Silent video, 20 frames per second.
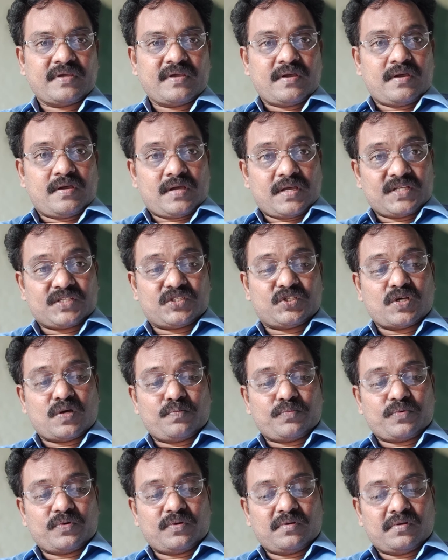
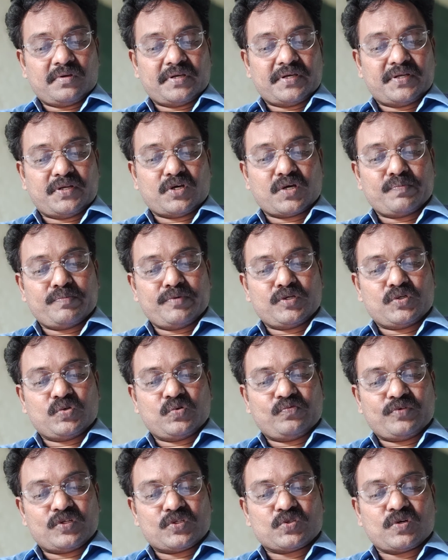Example, a normative
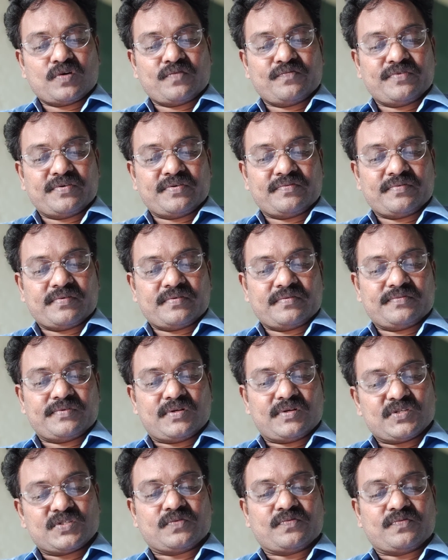
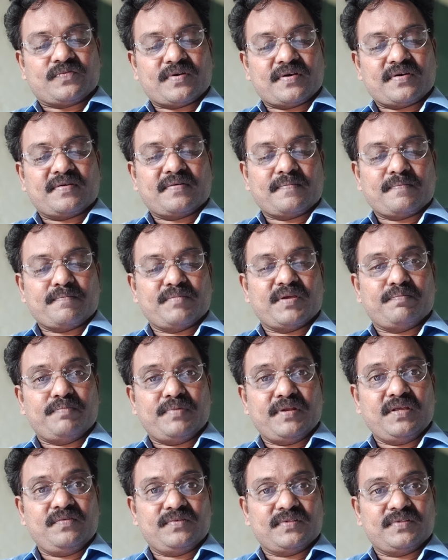philosopher may
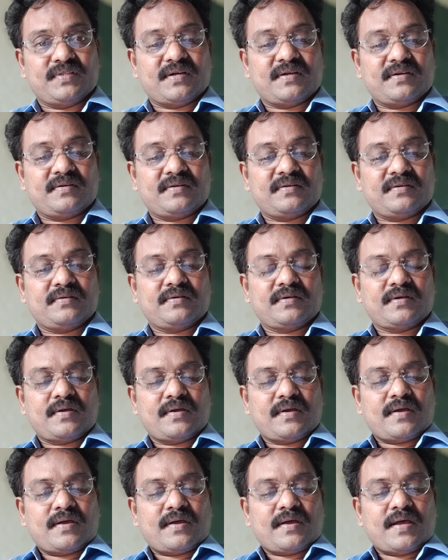believe that
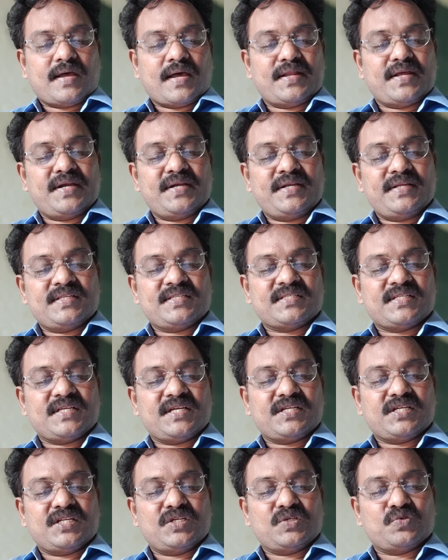an ideal
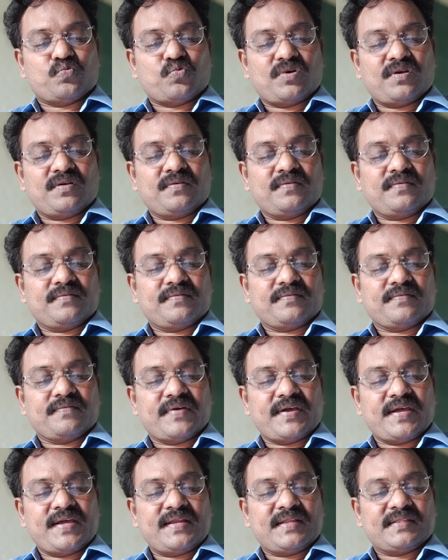state is one
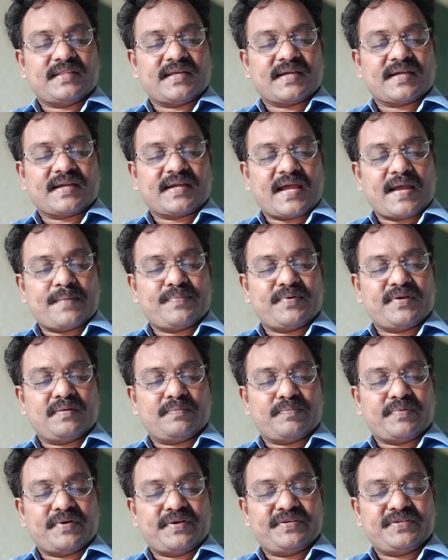where the capital
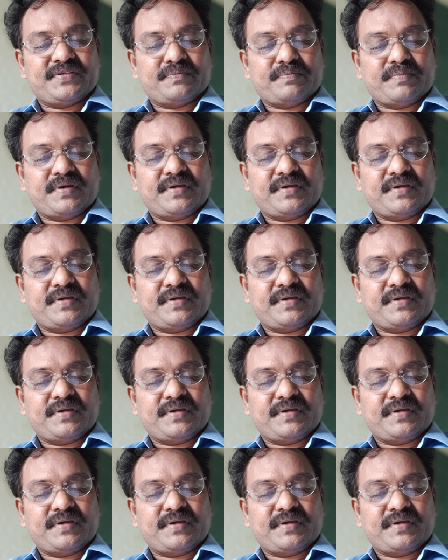punishment,